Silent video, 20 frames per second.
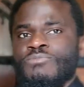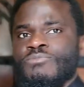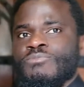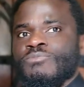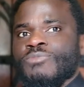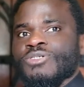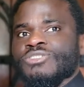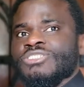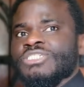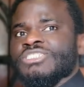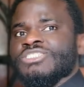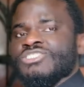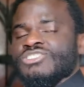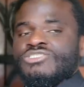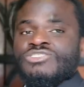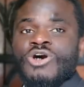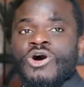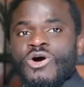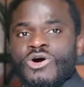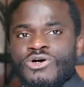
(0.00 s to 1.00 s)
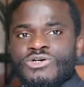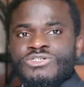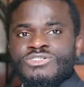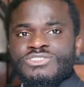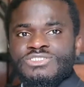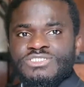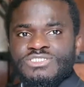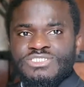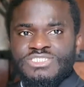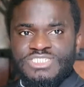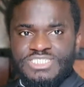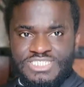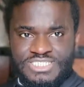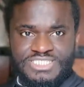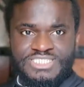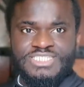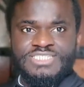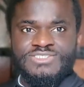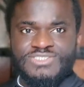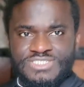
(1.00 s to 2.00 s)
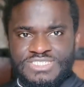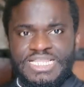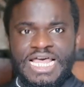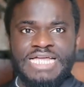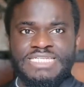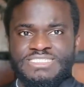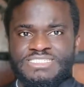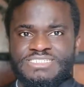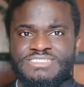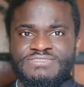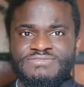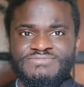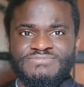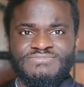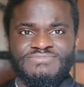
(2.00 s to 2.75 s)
But this door is still standing.